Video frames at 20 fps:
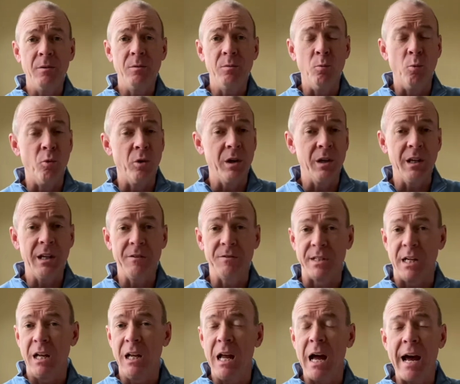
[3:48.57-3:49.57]
relieves a
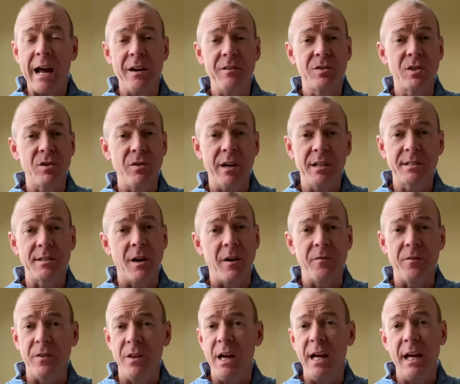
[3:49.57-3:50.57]
lot of stress off
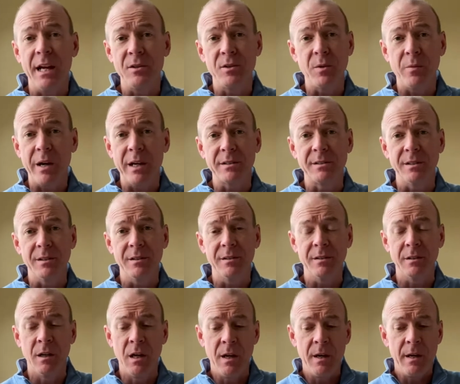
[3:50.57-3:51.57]
of the head director.
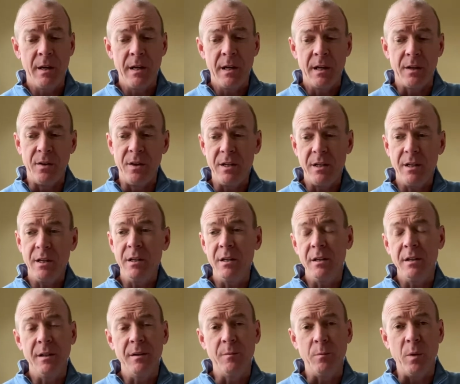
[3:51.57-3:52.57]

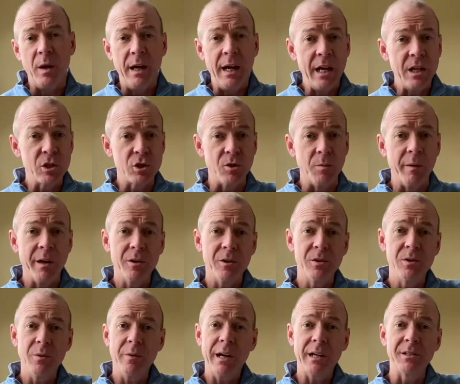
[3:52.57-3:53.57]
The instrumental
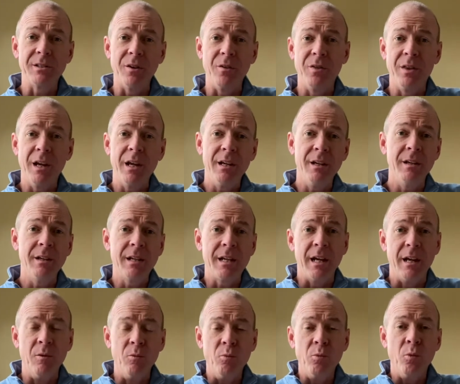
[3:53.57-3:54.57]
director then
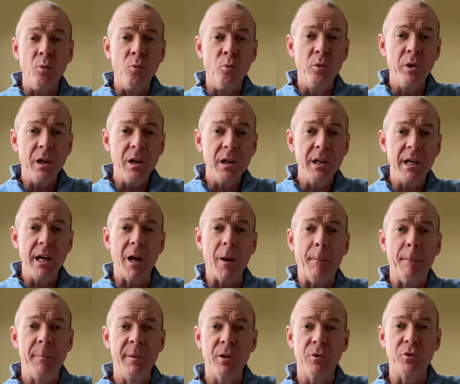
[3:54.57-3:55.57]
can really
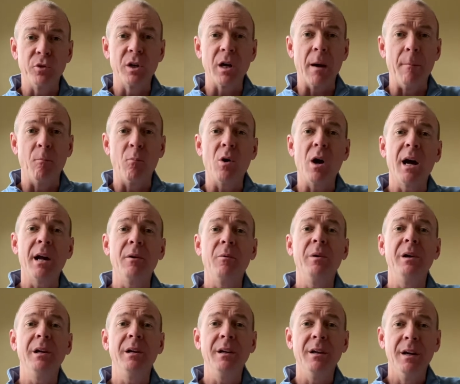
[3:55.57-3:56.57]
help build
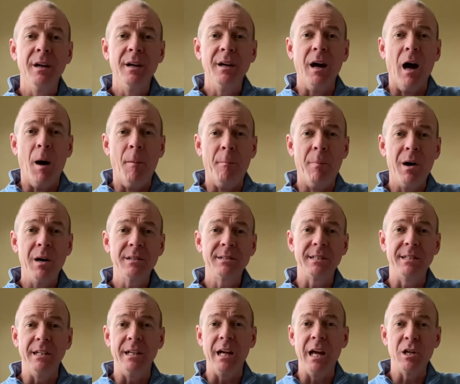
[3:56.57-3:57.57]
camaraderie amongst
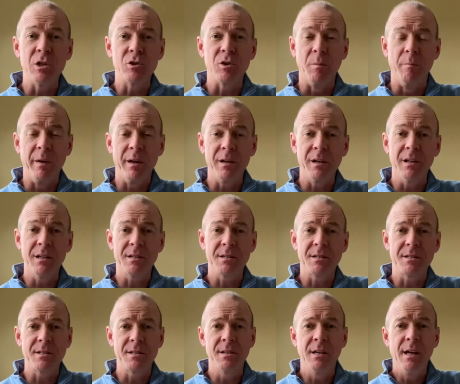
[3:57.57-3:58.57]
the
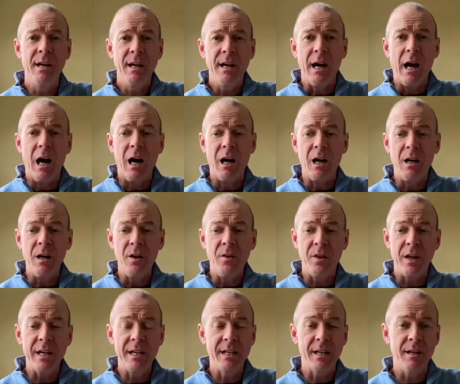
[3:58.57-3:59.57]
instrumentalists.
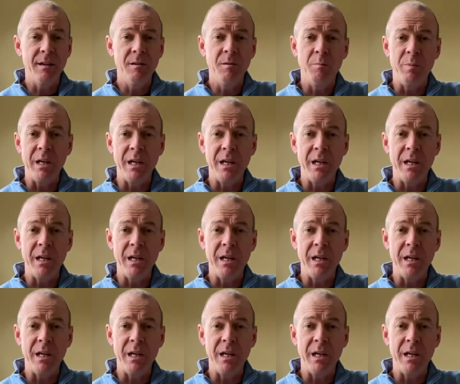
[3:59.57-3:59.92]
They can be